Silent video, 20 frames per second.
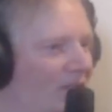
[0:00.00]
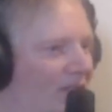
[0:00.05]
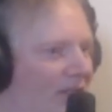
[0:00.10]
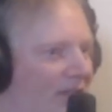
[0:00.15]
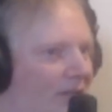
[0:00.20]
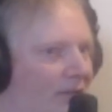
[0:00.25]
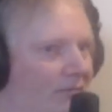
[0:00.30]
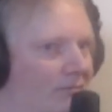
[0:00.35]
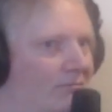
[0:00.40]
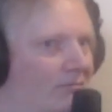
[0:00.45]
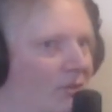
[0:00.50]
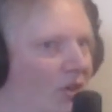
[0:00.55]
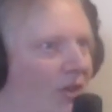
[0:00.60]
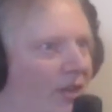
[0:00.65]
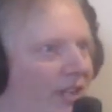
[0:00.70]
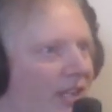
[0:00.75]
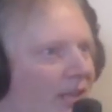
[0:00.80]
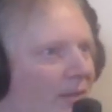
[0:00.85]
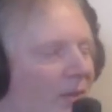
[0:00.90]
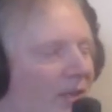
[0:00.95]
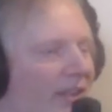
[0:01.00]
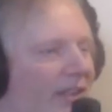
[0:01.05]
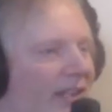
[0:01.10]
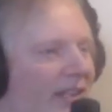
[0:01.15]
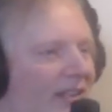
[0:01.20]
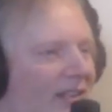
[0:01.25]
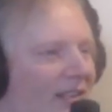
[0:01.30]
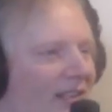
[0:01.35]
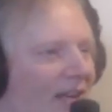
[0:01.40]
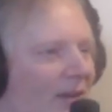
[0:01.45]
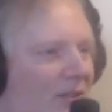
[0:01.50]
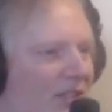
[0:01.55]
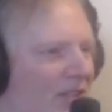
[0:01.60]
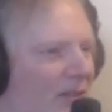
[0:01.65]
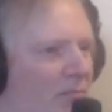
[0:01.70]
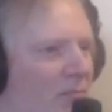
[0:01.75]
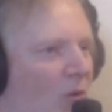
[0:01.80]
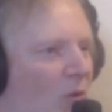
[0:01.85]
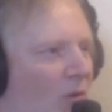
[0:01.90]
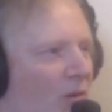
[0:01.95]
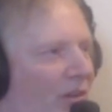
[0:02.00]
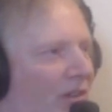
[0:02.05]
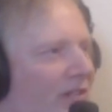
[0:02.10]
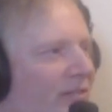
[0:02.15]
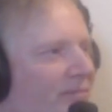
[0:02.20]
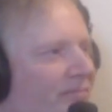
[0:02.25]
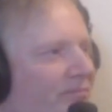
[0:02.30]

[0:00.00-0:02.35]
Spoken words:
like hardly anyone there, and I was just bored.